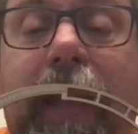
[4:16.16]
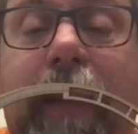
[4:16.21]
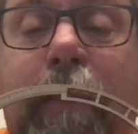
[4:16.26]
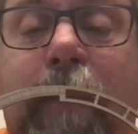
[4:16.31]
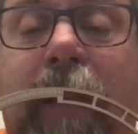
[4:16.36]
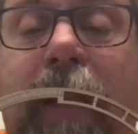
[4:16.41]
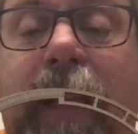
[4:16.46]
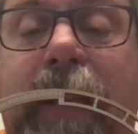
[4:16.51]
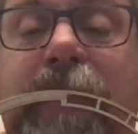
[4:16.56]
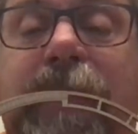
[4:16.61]

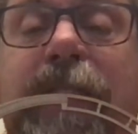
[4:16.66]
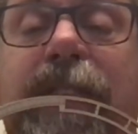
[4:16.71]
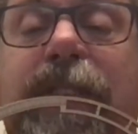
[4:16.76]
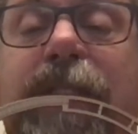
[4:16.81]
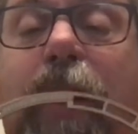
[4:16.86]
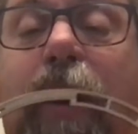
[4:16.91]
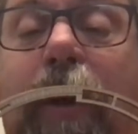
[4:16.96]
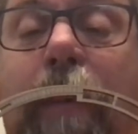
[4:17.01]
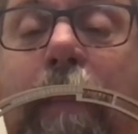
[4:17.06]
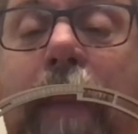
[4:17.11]
Plays the
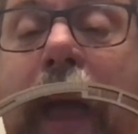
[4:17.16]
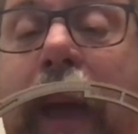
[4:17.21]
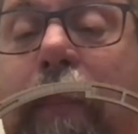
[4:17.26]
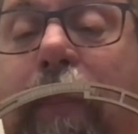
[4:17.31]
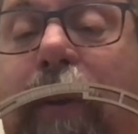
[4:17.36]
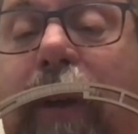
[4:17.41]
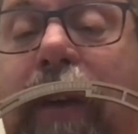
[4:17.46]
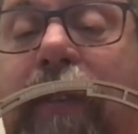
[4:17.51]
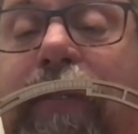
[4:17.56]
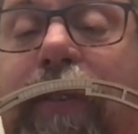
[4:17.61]
song
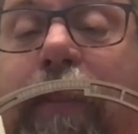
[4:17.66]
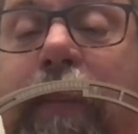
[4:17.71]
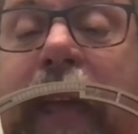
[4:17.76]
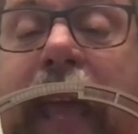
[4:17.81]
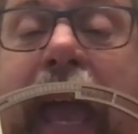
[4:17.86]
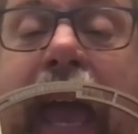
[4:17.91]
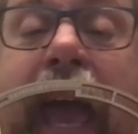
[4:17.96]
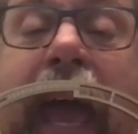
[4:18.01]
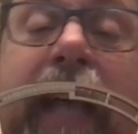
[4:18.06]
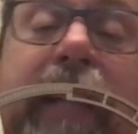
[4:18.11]
Memory from
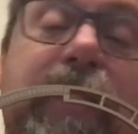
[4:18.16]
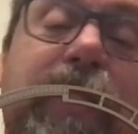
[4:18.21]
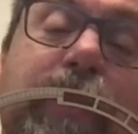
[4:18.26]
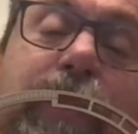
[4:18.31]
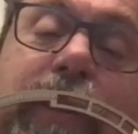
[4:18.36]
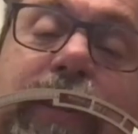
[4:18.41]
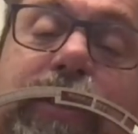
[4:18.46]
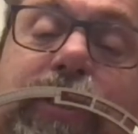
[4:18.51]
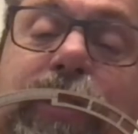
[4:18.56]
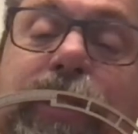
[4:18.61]
Cats,
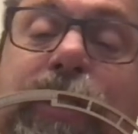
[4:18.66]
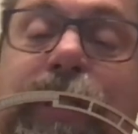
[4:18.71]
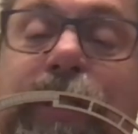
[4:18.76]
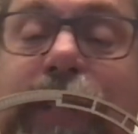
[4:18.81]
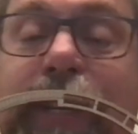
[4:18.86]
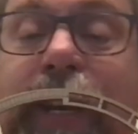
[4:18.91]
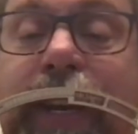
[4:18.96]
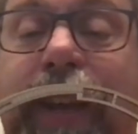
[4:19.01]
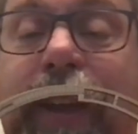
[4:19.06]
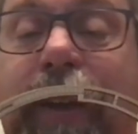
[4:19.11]
which,
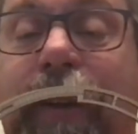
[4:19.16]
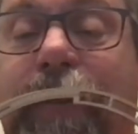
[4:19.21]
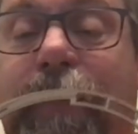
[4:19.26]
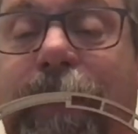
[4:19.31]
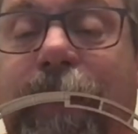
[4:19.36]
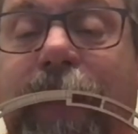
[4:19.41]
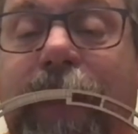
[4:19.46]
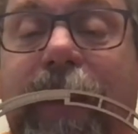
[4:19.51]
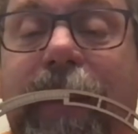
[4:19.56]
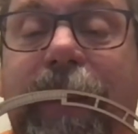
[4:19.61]
you know,
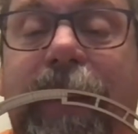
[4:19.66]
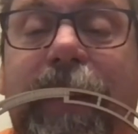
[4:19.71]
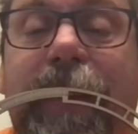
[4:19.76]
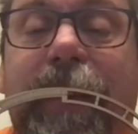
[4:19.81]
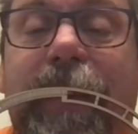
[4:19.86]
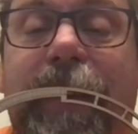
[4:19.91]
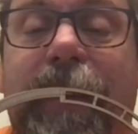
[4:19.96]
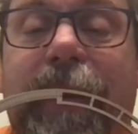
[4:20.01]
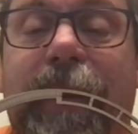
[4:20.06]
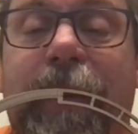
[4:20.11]

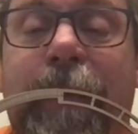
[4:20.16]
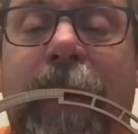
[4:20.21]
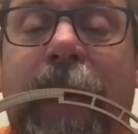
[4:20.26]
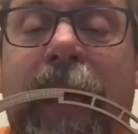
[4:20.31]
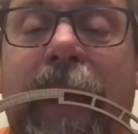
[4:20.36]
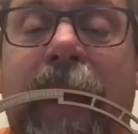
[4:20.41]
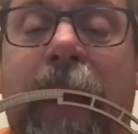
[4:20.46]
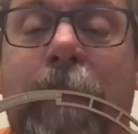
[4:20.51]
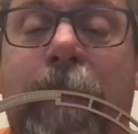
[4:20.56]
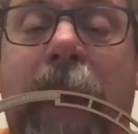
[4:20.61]
you
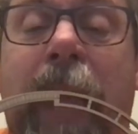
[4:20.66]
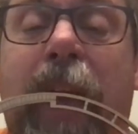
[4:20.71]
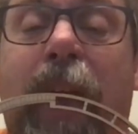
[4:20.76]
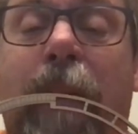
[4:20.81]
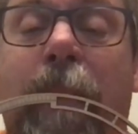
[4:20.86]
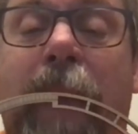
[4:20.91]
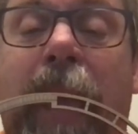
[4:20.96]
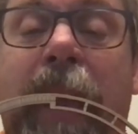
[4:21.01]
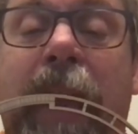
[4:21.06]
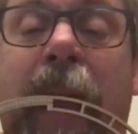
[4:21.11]
may, not, may
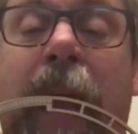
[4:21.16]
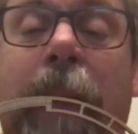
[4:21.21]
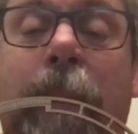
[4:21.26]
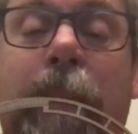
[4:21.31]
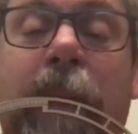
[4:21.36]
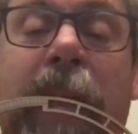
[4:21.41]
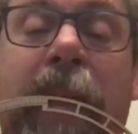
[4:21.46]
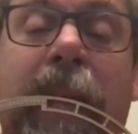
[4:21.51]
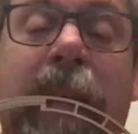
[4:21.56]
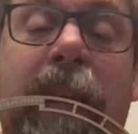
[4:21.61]
or may not
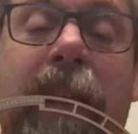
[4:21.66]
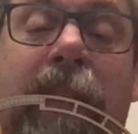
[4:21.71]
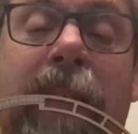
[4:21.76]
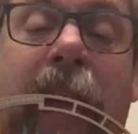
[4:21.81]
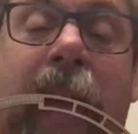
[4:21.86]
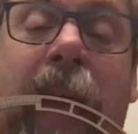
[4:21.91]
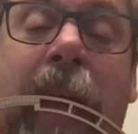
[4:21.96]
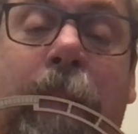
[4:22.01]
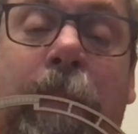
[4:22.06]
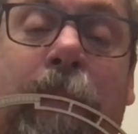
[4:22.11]
be into
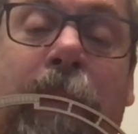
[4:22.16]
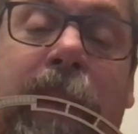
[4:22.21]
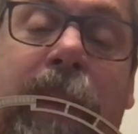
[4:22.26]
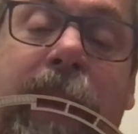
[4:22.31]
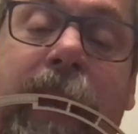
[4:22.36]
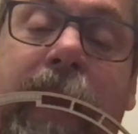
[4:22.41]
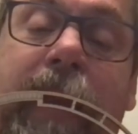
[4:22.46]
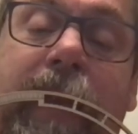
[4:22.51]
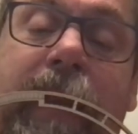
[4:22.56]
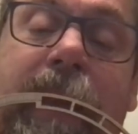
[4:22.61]
that,
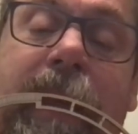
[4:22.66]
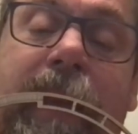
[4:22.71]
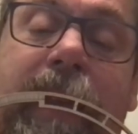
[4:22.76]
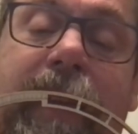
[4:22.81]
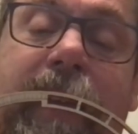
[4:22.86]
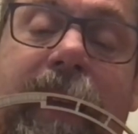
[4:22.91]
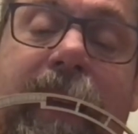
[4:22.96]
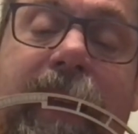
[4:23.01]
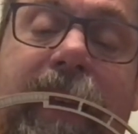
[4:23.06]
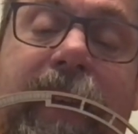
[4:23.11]
but
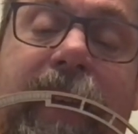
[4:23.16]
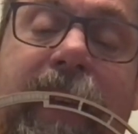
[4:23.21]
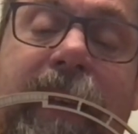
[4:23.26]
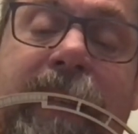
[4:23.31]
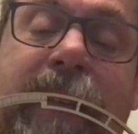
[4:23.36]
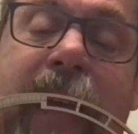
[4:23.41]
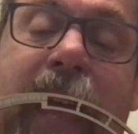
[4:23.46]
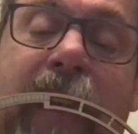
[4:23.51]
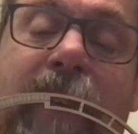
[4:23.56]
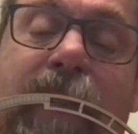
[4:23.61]

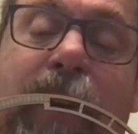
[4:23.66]
it's kind of